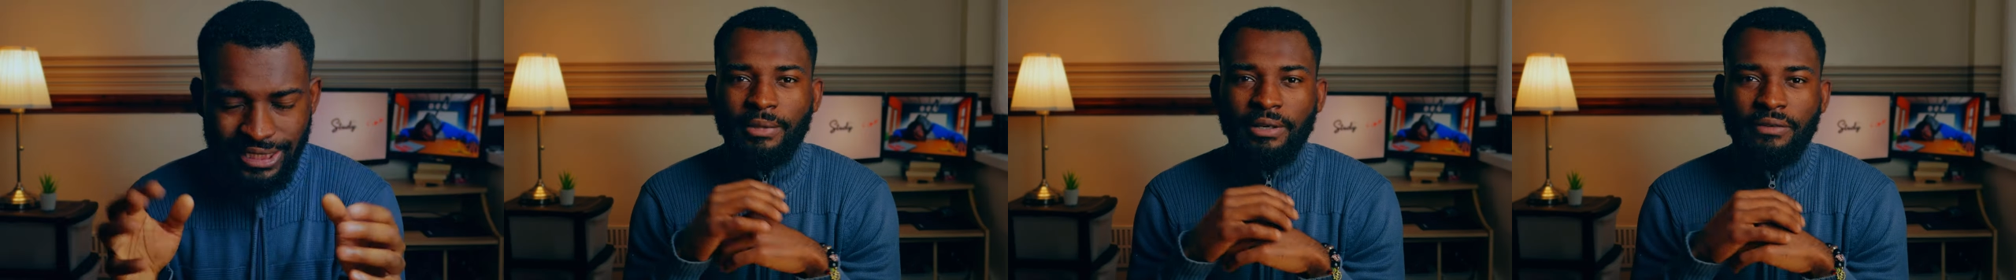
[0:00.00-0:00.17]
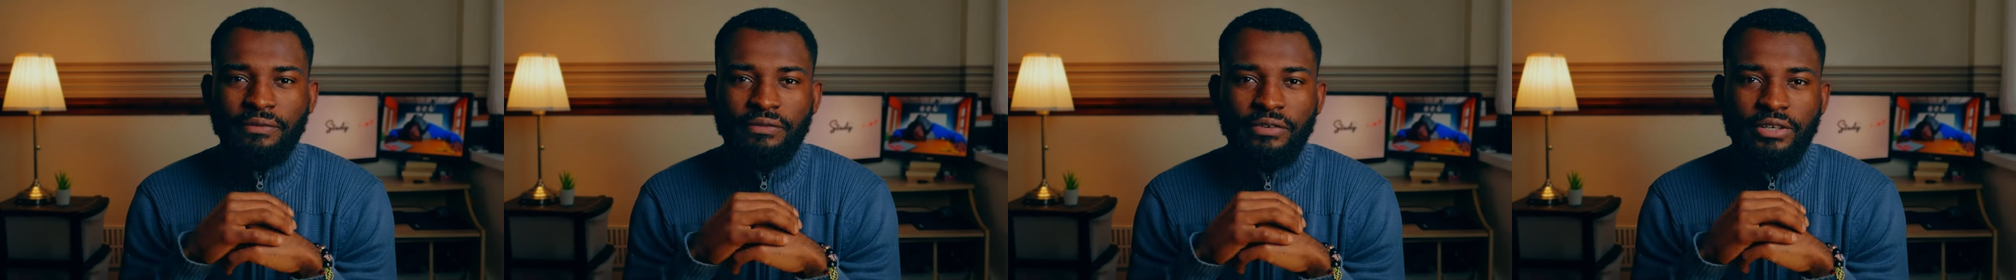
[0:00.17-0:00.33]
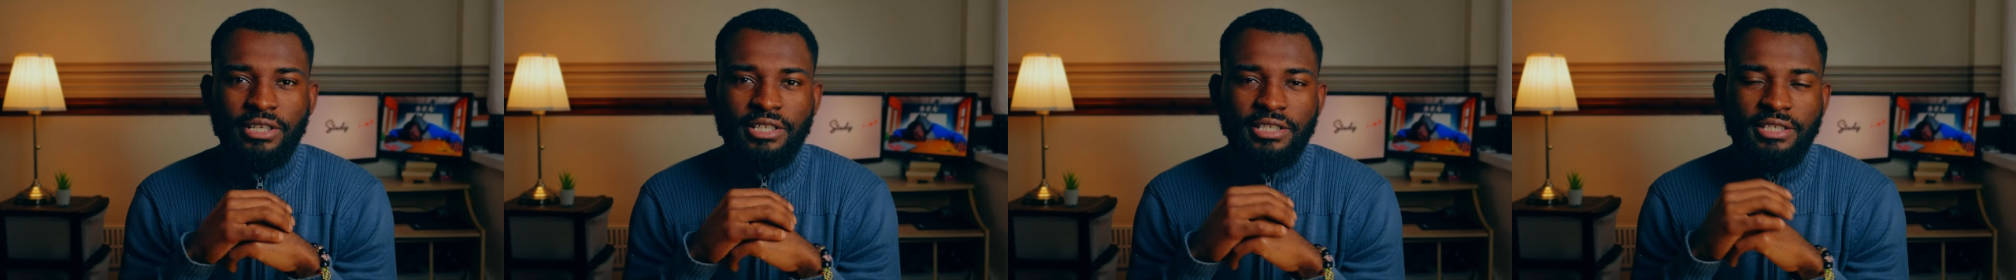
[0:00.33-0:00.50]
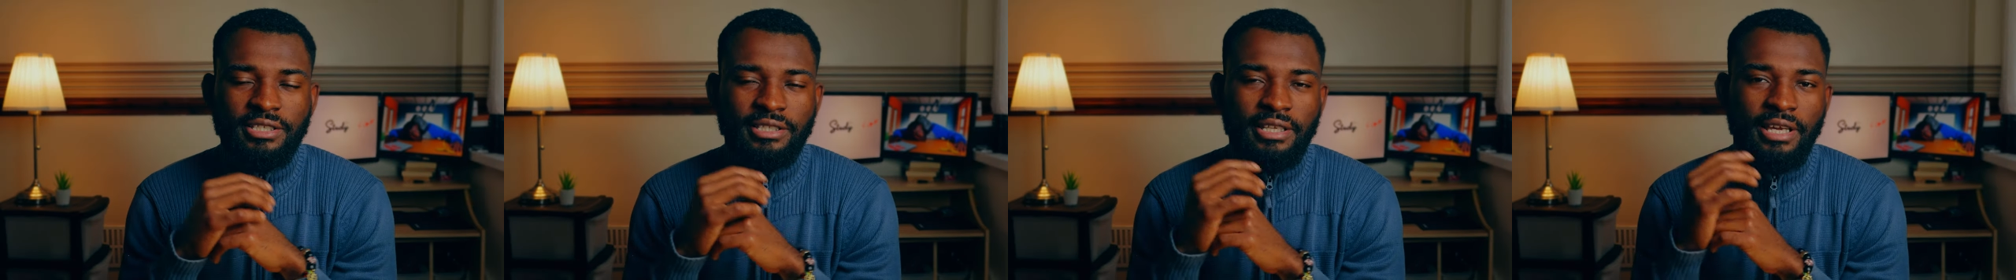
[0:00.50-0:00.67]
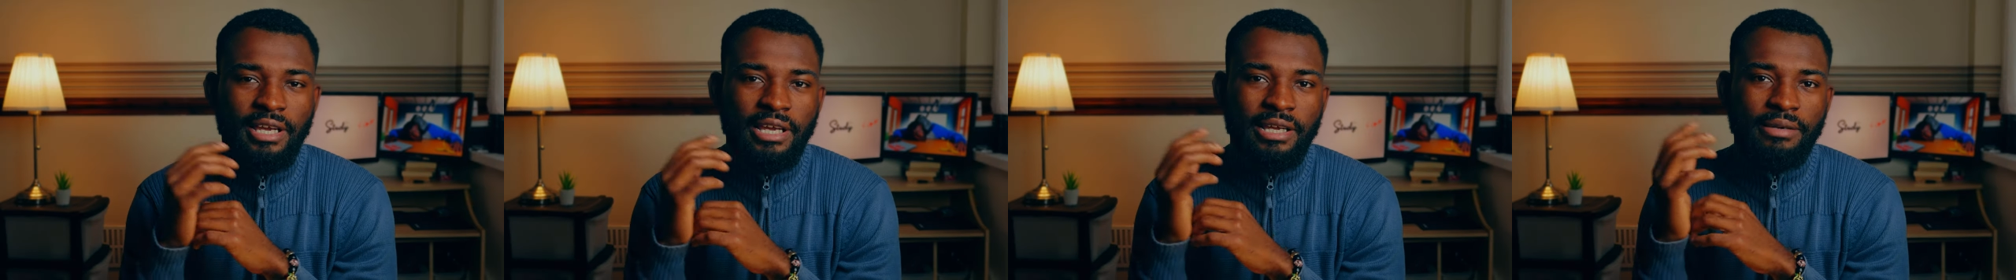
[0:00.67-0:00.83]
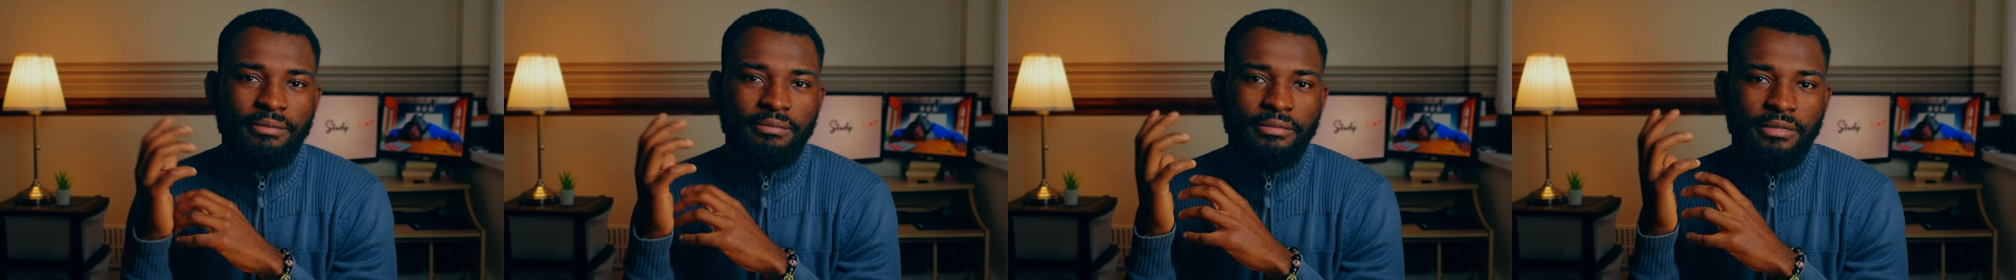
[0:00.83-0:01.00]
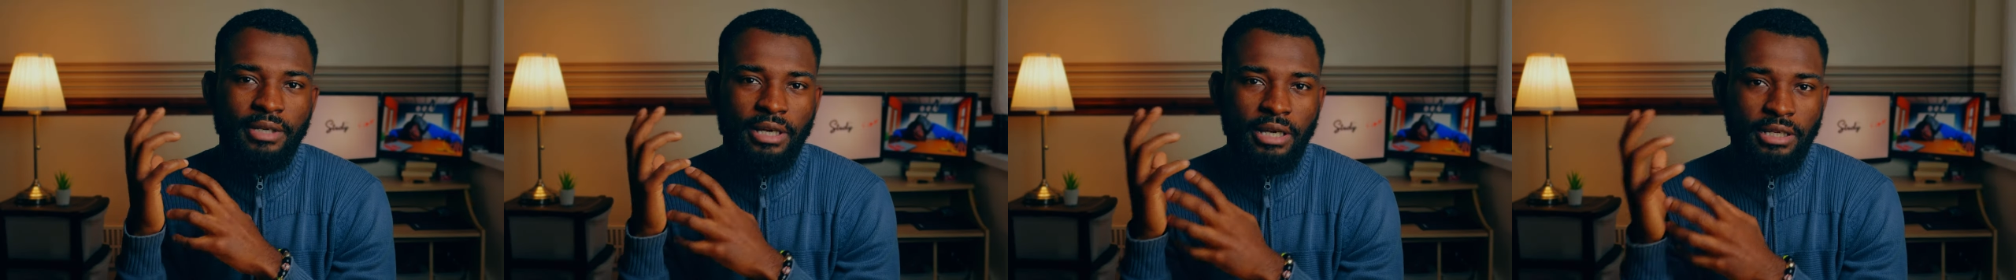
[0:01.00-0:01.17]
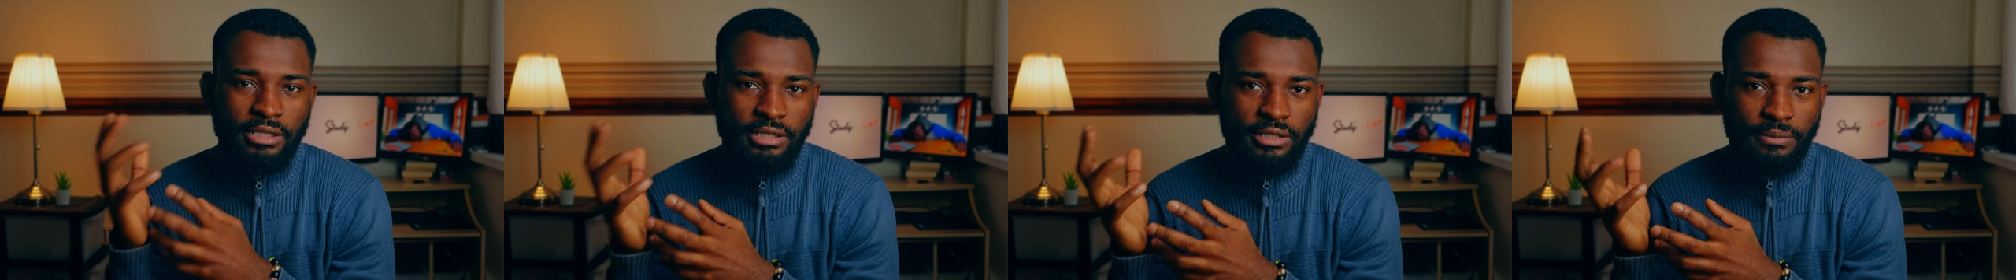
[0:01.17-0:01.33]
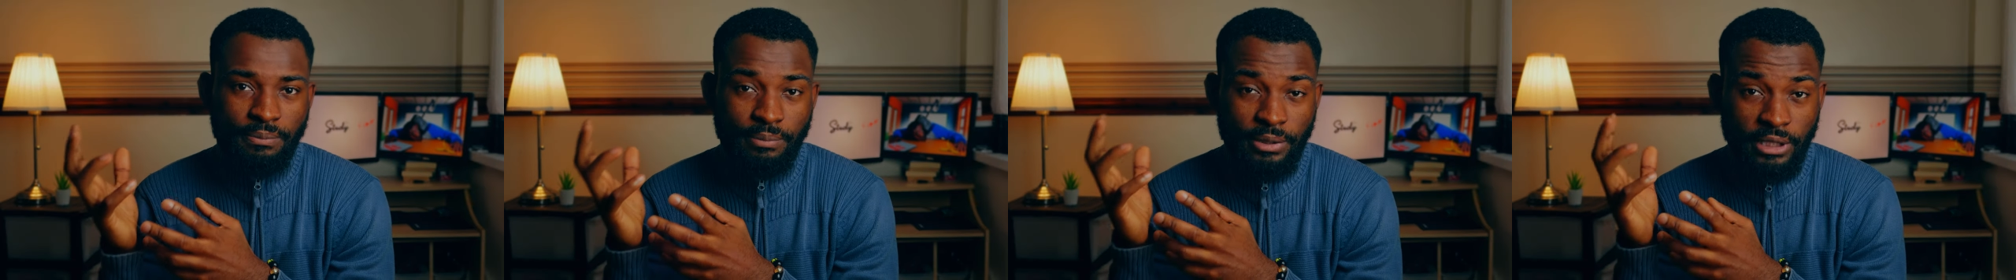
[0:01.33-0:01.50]
My first time
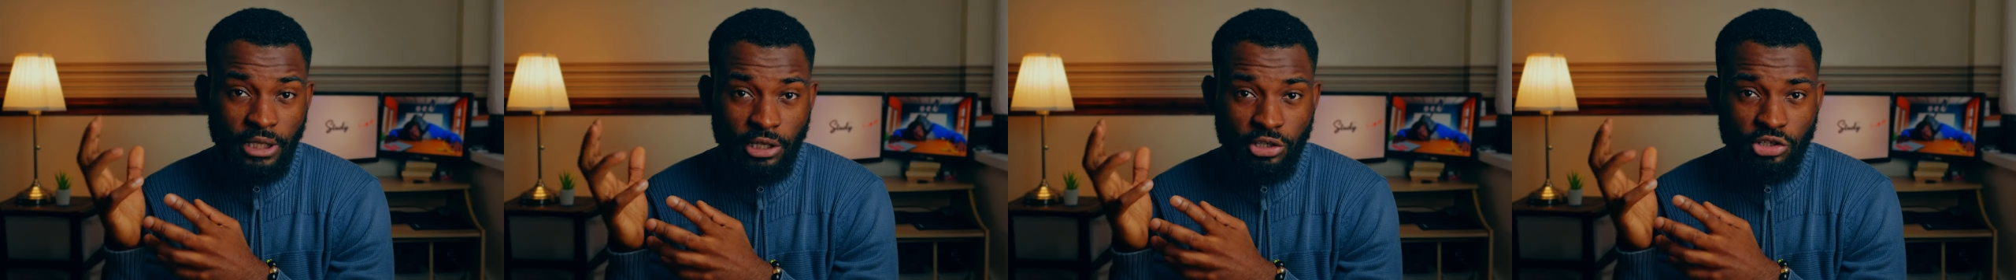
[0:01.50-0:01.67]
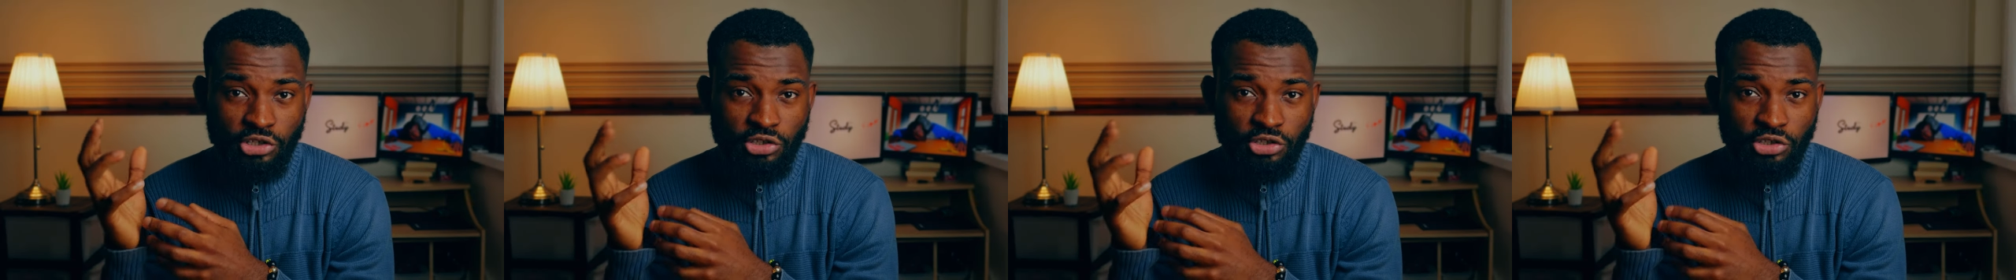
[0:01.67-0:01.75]
as a PhD